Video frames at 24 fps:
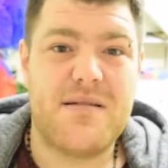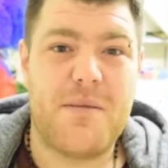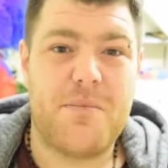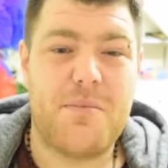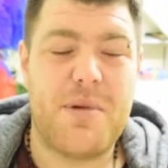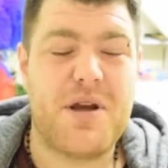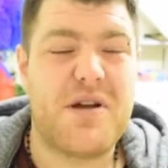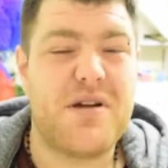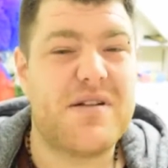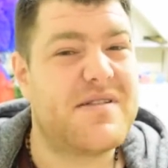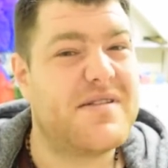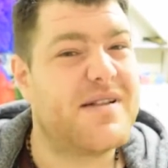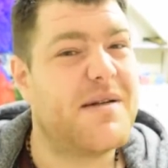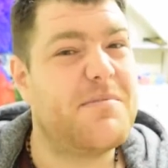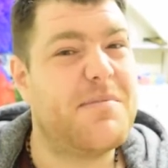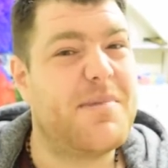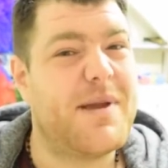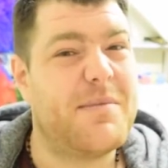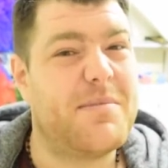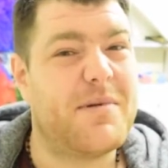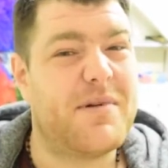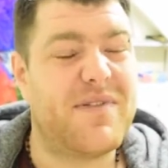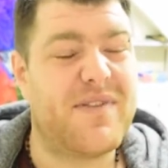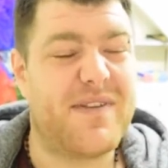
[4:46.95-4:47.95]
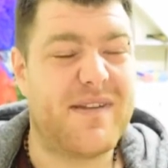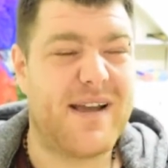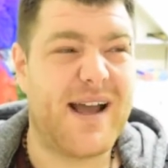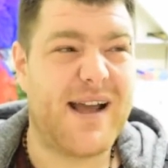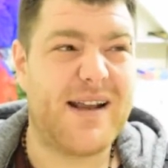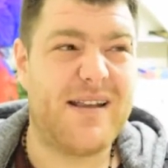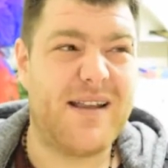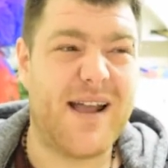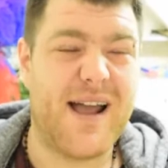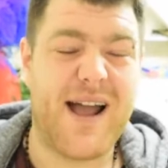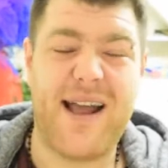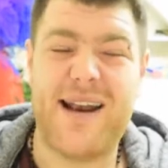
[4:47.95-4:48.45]
Because some people,
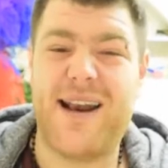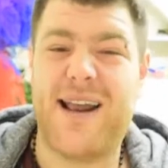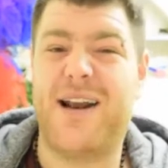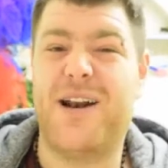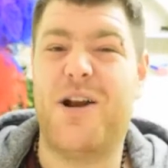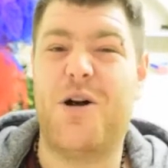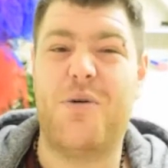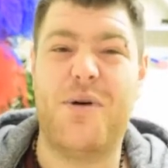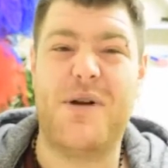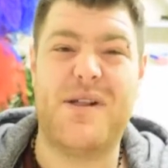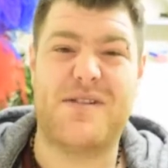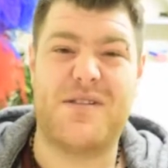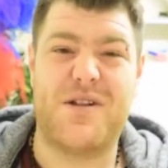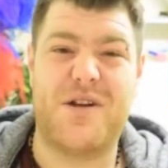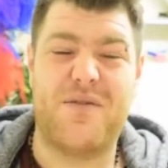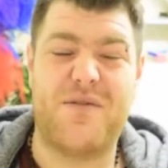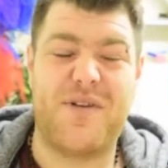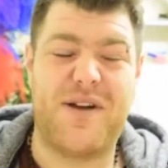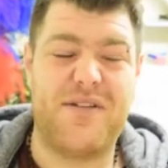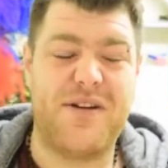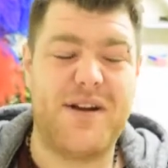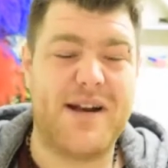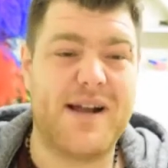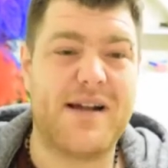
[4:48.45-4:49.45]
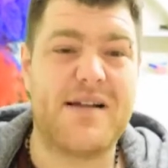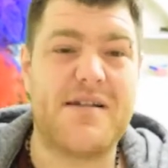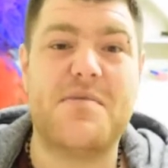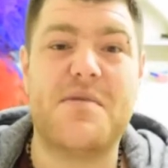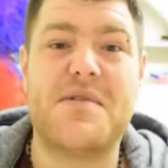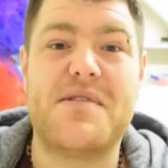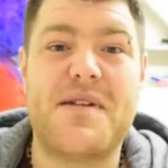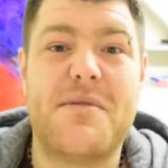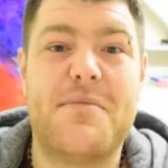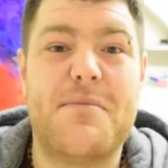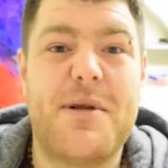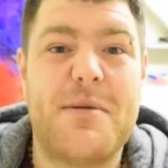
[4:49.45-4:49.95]
I know it's not very nice, but
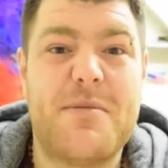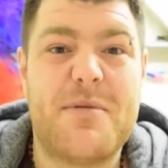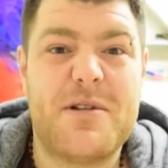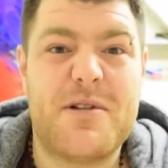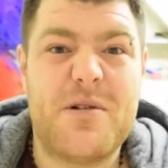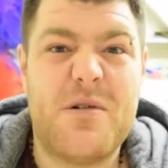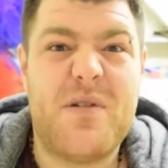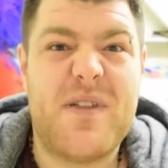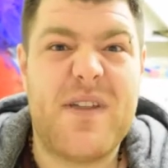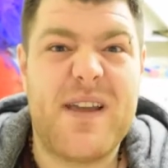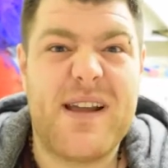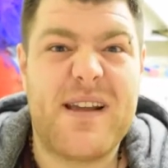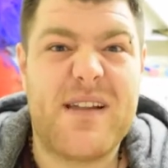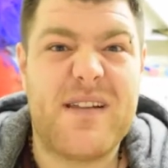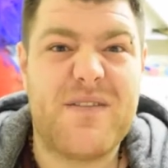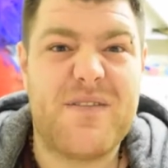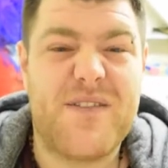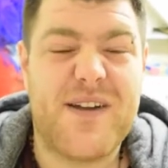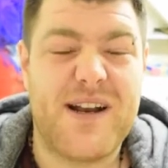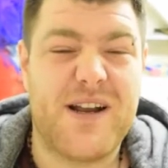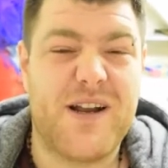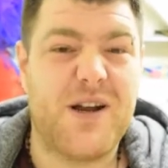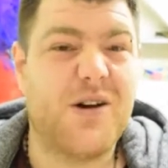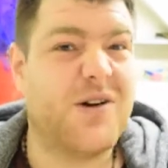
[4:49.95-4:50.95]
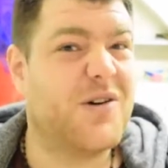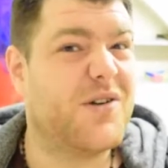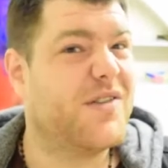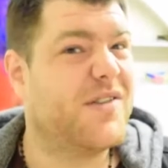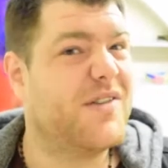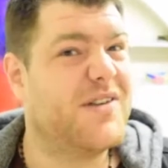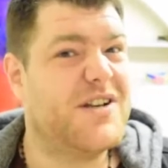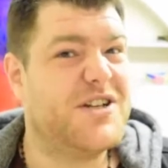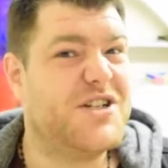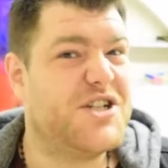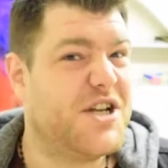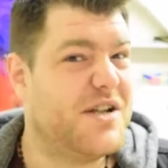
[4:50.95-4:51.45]
some people do think it's funny. Oh,
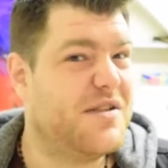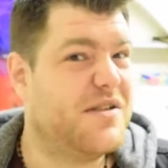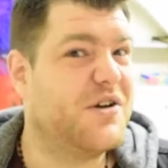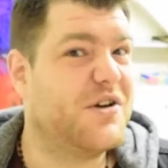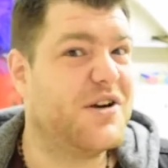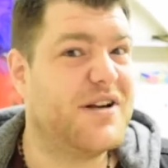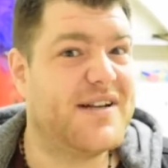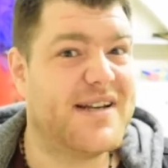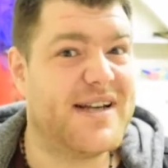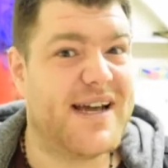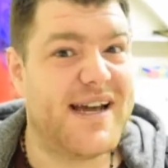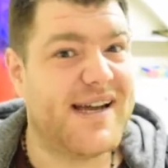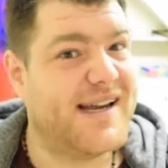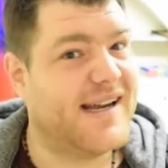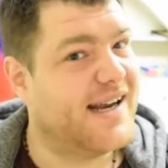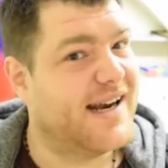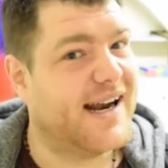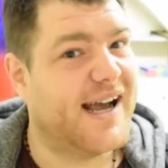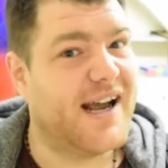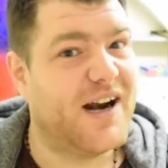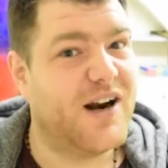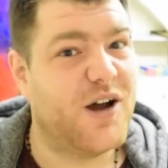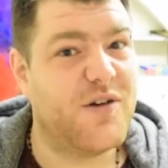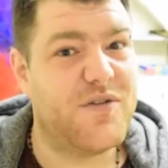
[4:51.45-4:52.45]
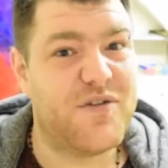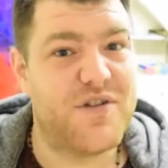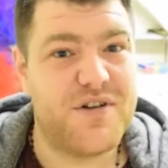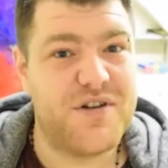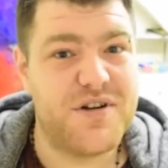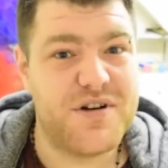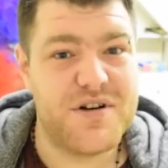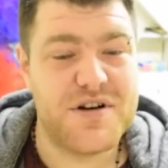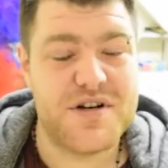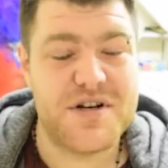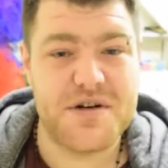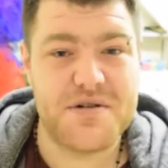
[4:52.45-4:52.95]
she's on a diet, I'll offer
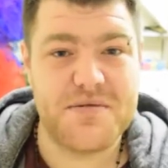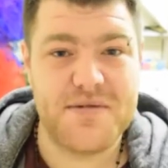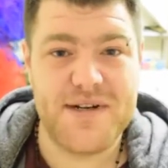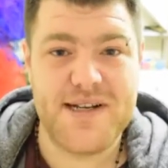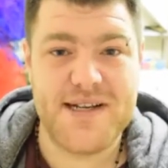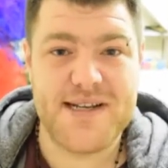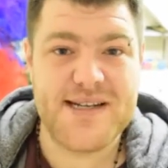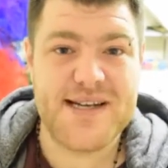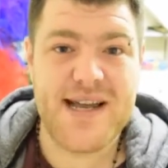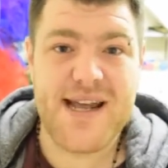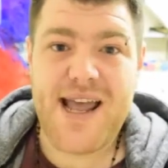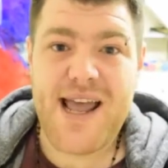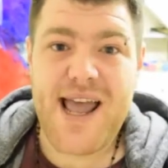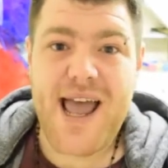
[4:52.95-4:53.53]
her a donut.